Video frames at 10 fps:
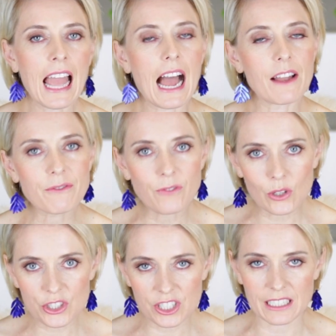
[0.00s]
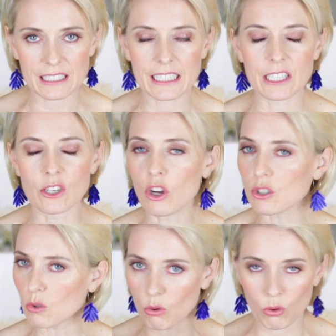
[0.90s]
Unfortunately,
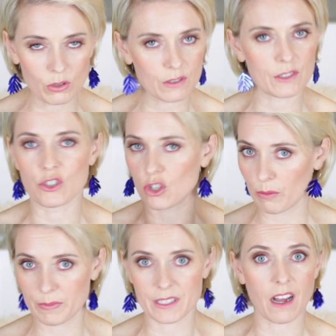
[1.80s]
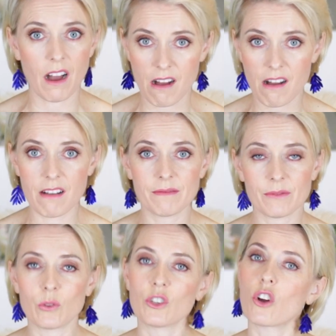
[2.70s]
not all jobs are,
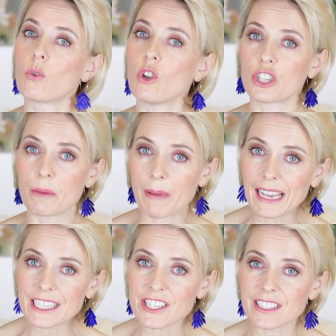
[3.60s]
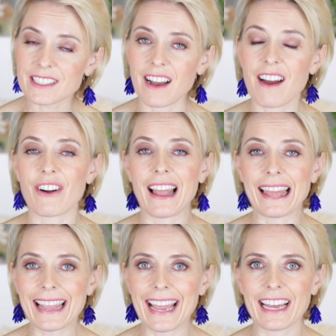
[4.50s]
or not all occupations are
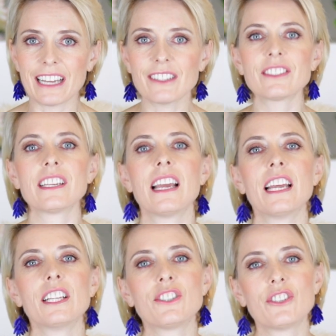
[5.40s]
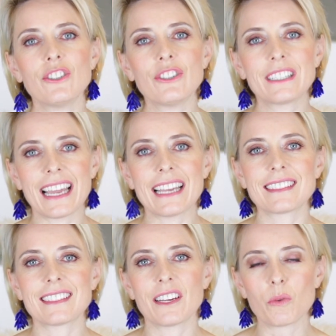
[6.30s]
allowed to
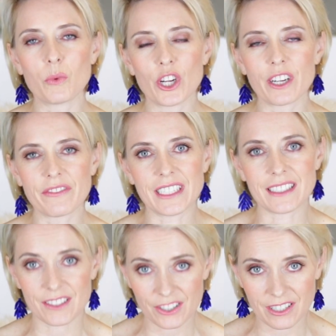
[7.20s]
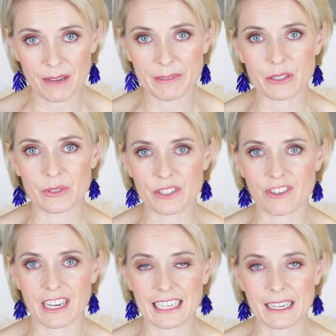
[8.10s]
get a work visa to come into
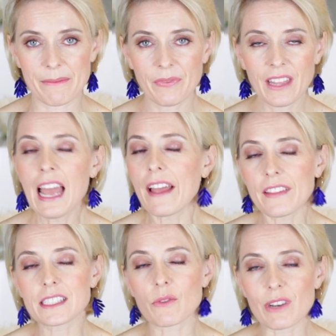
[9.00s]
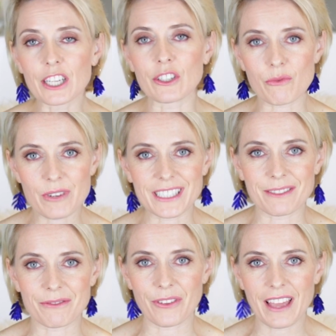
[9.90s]
Australia. And there's a really good
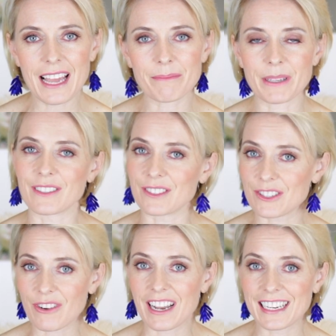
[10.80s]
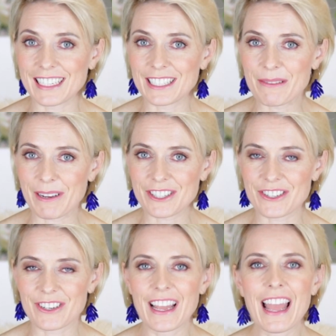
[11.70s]
reason for that, because Australia needs to make
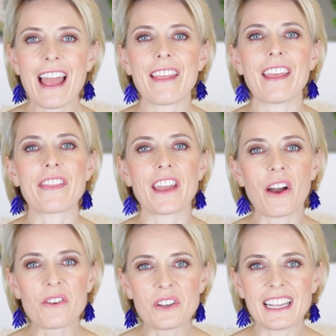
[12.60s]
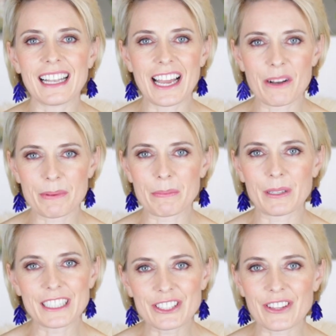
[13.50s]
sure that they only allow people
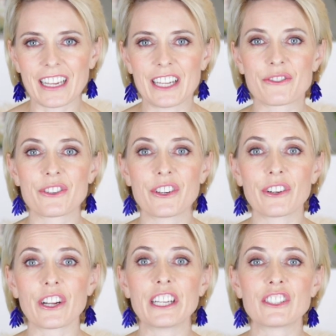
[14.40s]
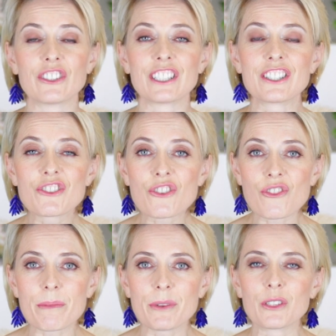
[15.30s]
into the country who are going to
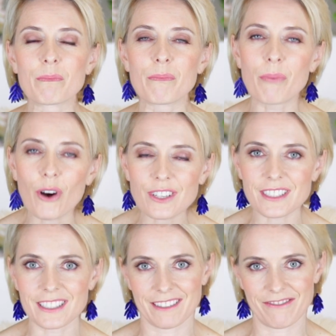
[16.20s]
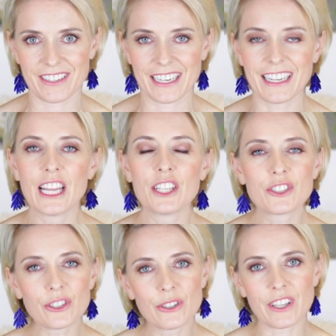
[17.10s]
contribute positively
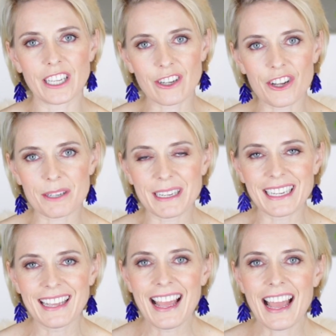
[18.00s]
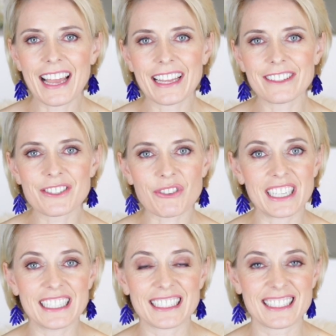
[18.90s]
to the economy. And
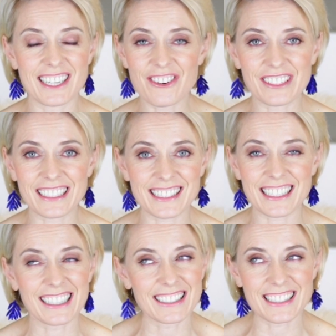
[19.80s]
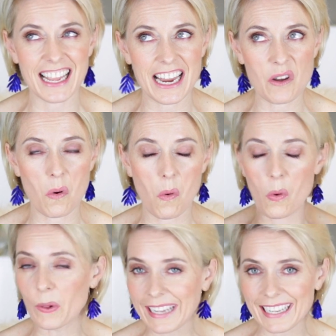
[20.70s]
Australia don't need skills in
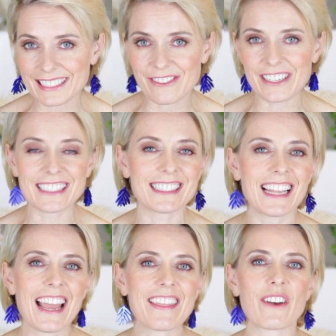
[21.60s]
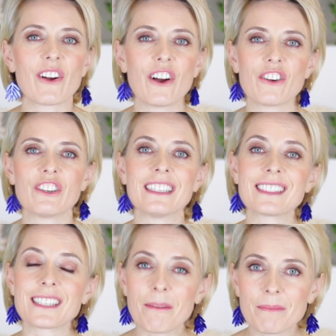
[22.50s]
all categories. There are only
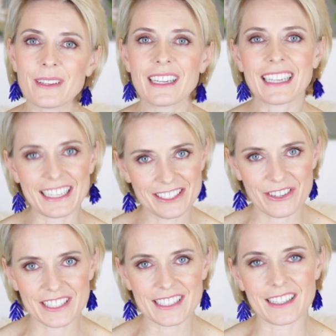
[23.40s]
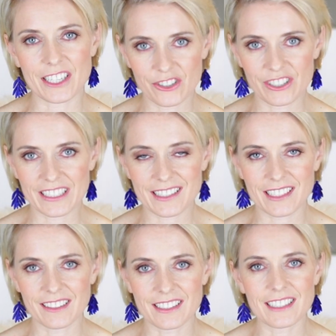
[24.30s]
some categories that they do need
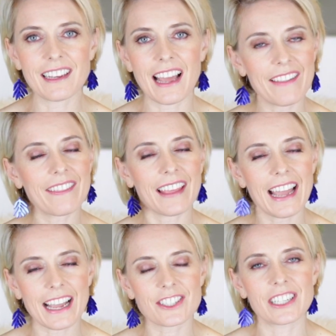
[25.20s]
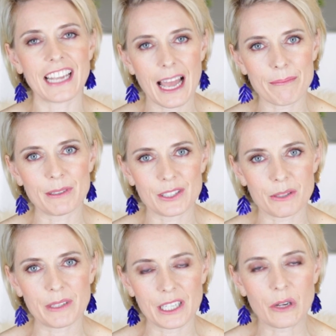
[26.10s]
skills in, and they actually happen to
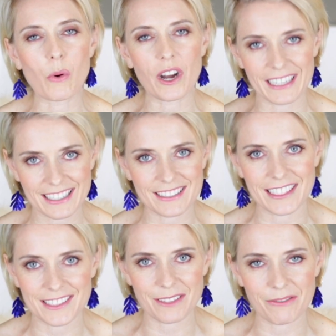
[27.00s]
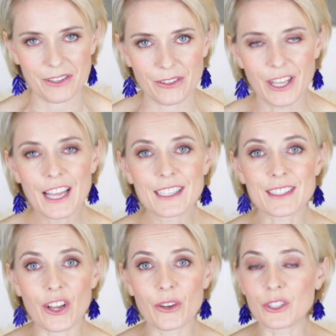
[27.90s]
be quite extensive though.
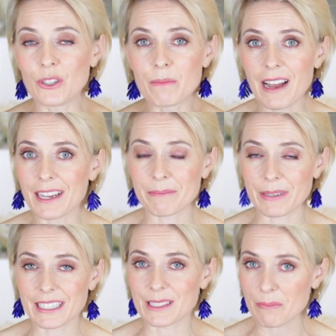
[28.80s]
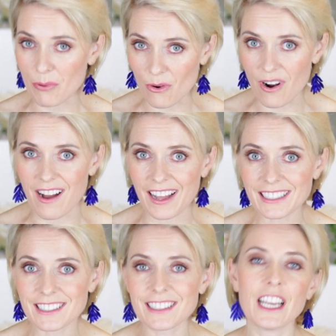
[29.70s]
So you might be surprised